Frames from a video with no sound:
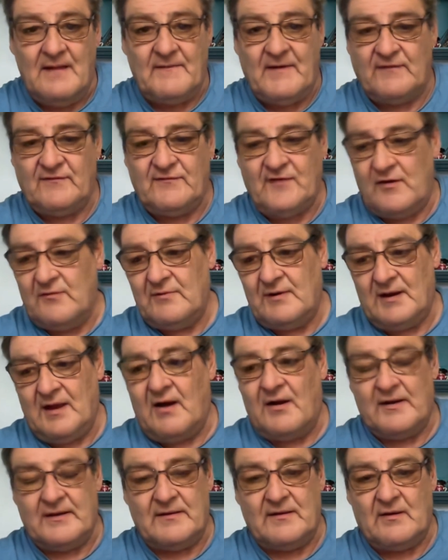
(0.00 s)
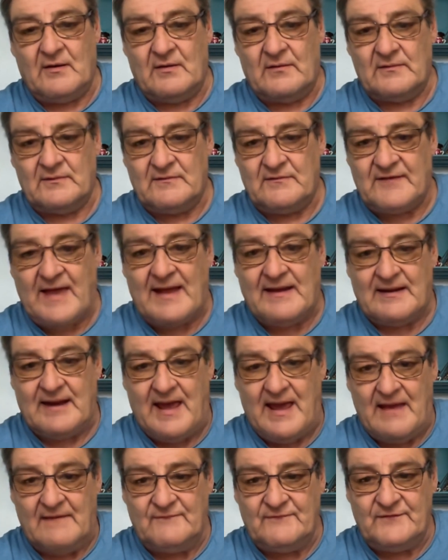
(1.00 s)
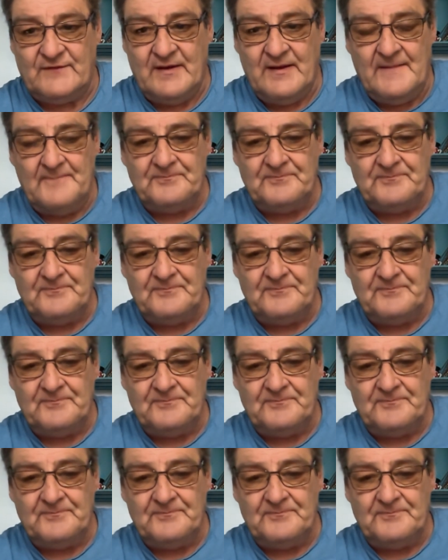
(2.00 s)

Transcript: They're so reliant on sat-nav.